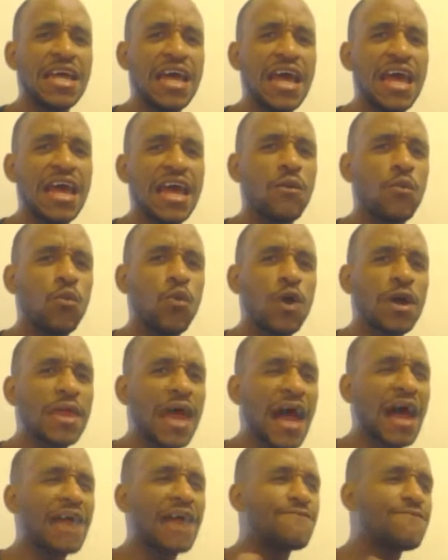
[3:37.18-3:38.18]
And what
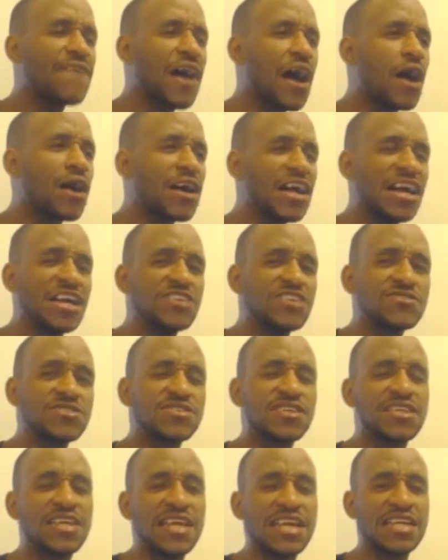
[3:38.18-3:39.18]
I found
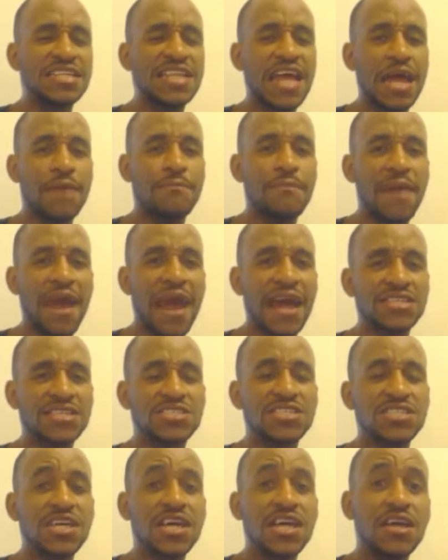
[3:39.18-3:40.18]
interesting in that match,
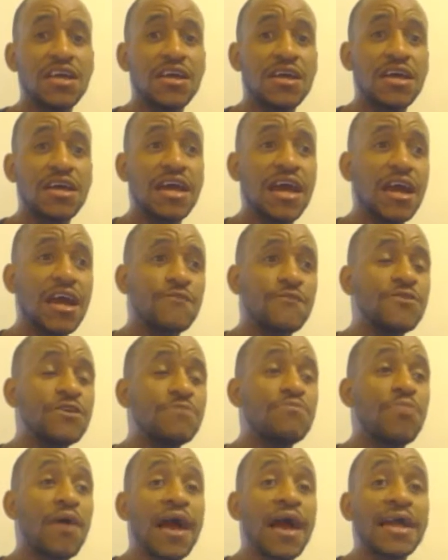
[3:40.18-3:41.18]

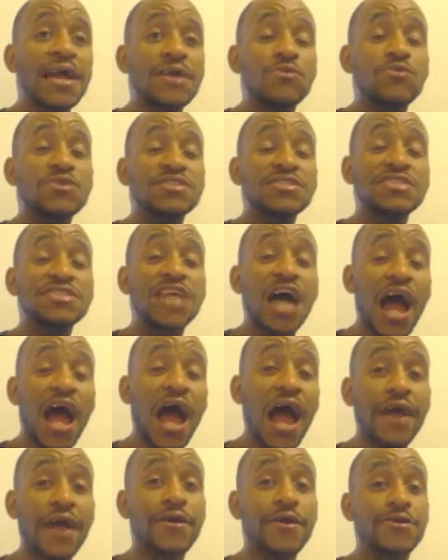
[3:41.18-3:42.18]
everybody was
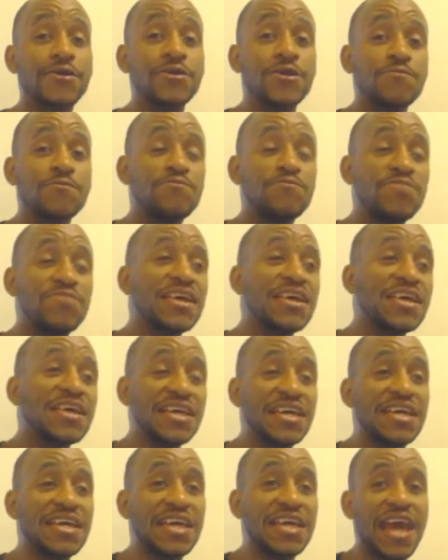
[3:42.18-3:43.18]
tired of Big
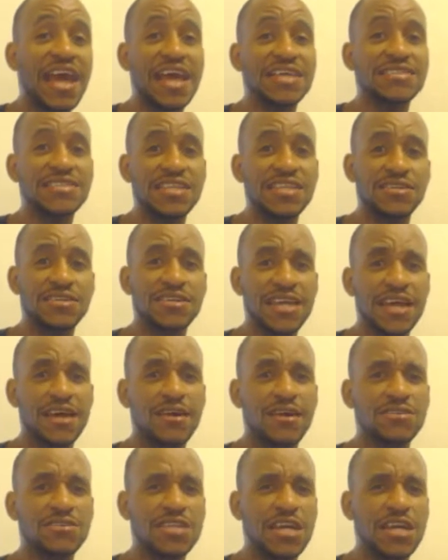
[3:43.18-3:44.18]
E as
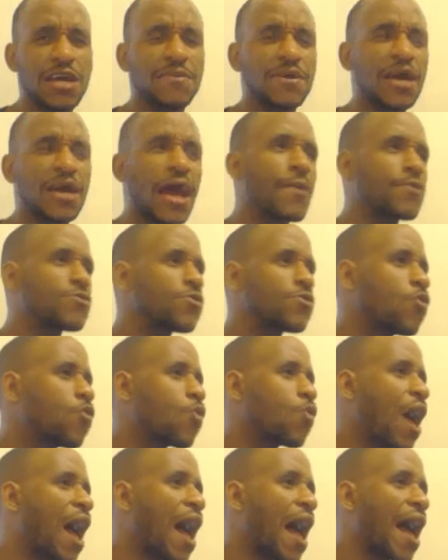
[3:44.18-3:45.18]
Intercontinental Champion. I don't know
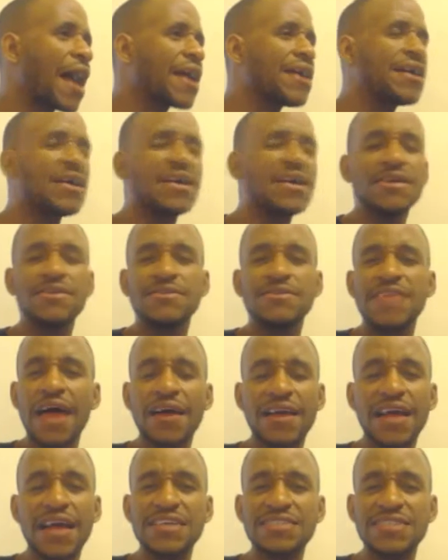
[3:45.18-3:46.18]
why. I
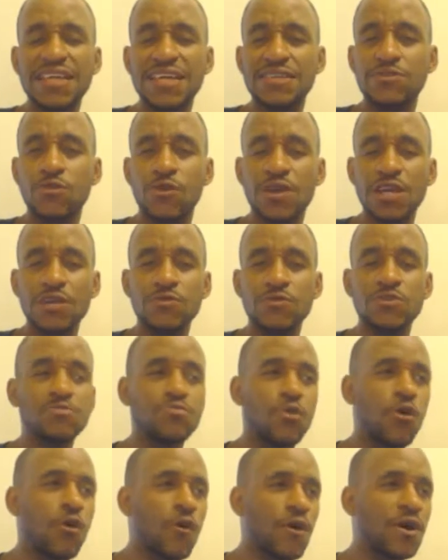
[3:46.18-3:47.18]
guess they thought he was
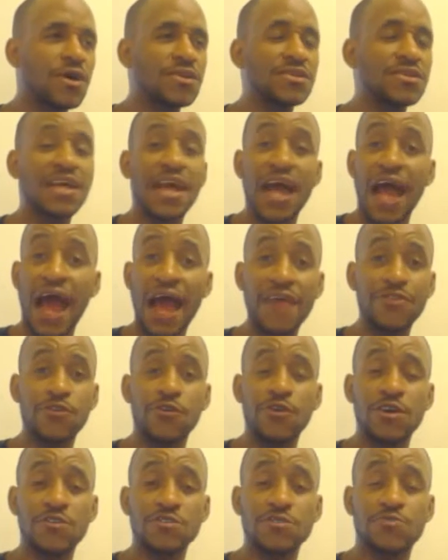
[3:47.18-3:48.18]
boring. I thought
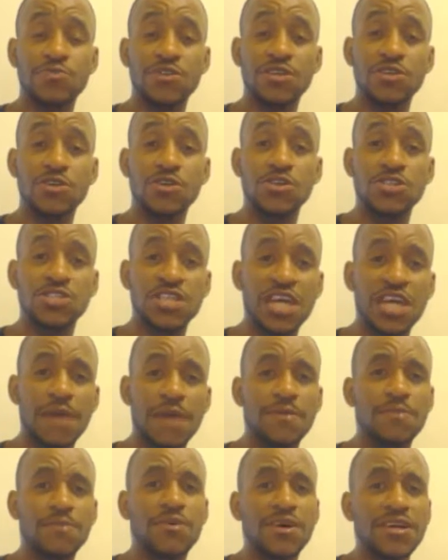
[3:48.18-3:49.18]
he was a pretty good
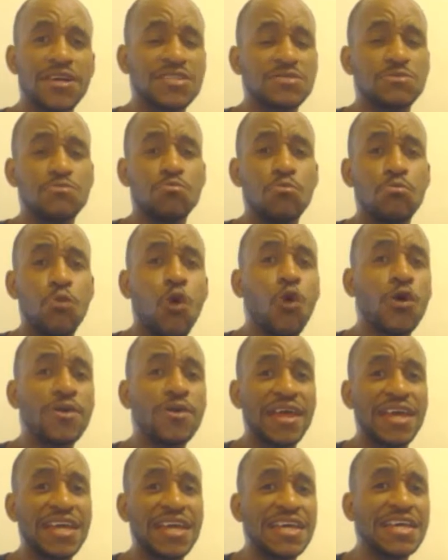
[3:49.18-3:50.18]
champion, but it's more that
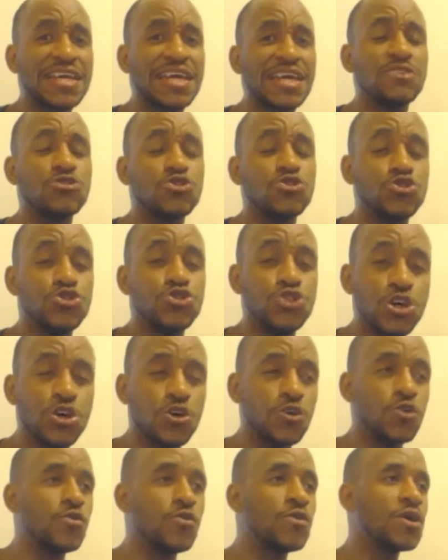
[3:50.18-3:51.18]
he can
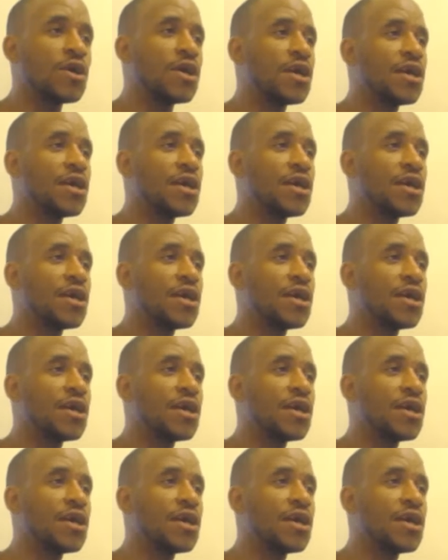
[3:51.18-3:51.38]
do.